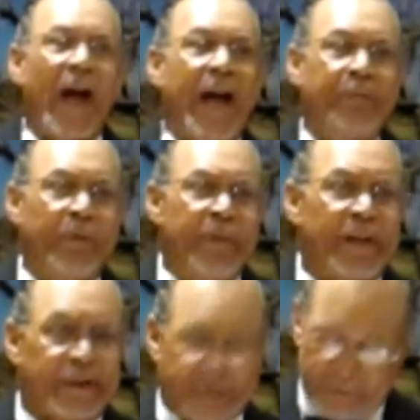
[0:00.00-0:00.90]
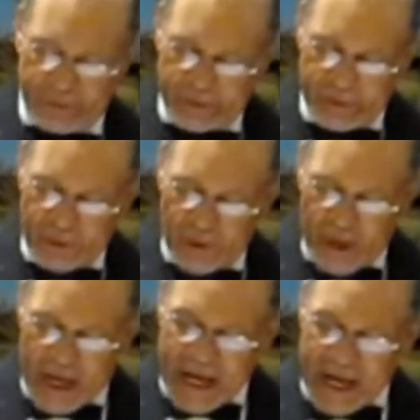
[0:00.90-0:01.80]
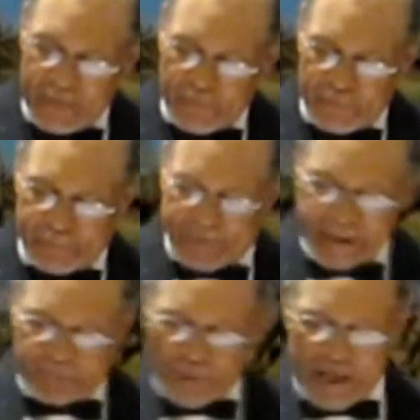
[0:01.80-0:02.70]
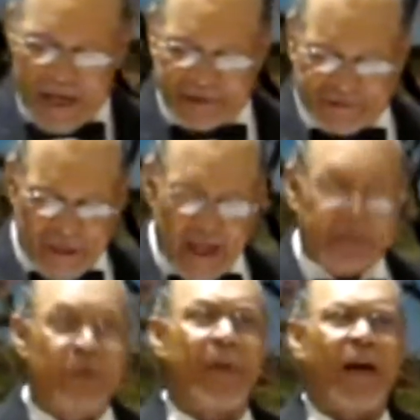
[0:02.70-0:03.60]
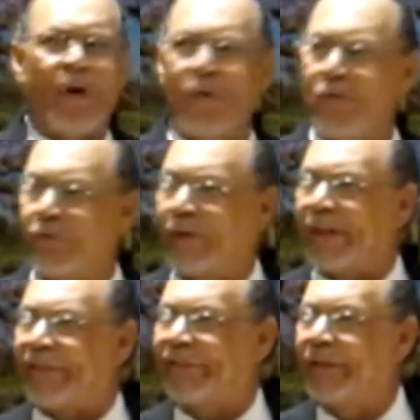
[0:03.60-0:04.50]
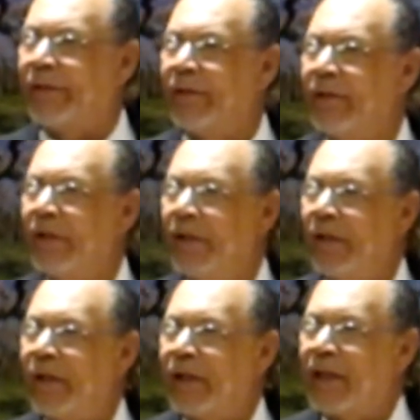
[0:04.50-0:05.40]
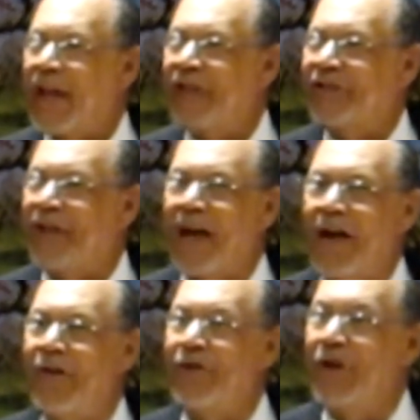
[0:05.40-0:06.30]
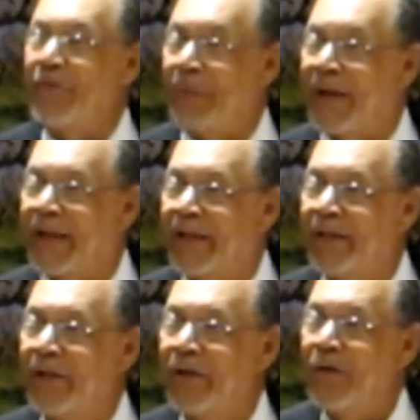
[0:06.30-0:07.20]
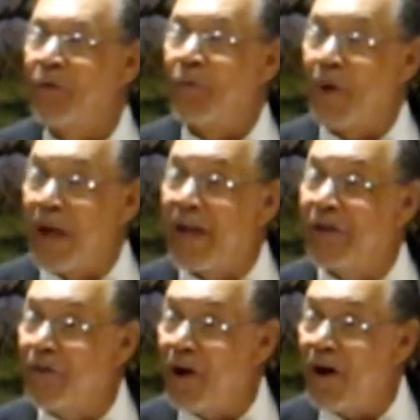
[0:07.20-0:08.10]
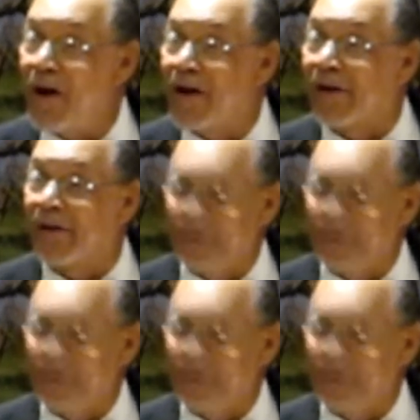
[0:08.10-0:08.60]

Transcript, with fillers: I permitted, I would repeat what I say to my own race: cast down your bucket where you are.